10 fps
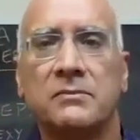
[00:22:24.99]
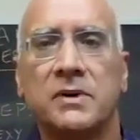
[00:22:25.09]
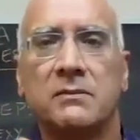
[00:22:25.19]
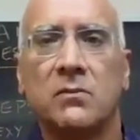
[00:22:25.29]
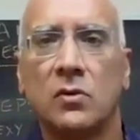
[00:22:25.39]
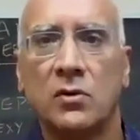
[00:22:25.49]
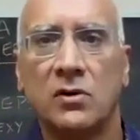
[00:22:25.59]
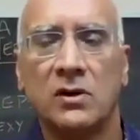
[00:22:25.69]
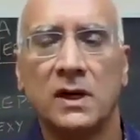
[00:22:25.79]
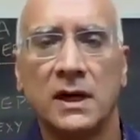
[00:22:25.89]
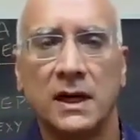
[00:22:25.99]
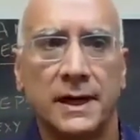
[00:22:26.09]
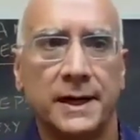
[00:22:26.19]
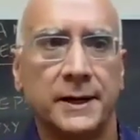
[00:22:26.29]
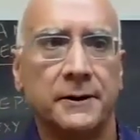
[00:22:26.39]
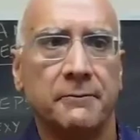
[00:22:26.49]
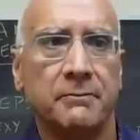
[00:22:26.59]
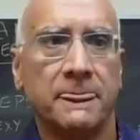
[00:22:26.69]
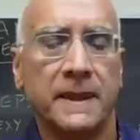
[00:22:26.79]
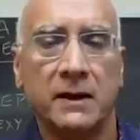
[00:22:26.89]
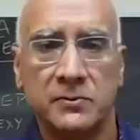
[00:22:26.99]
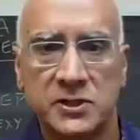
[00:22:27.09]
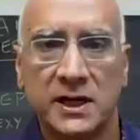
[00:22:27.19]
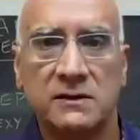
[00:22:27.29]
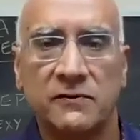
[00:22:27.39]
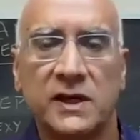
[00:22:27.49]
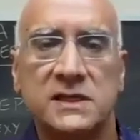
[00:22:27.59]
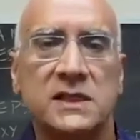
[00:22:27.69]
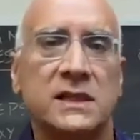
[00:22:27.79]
but more objective things.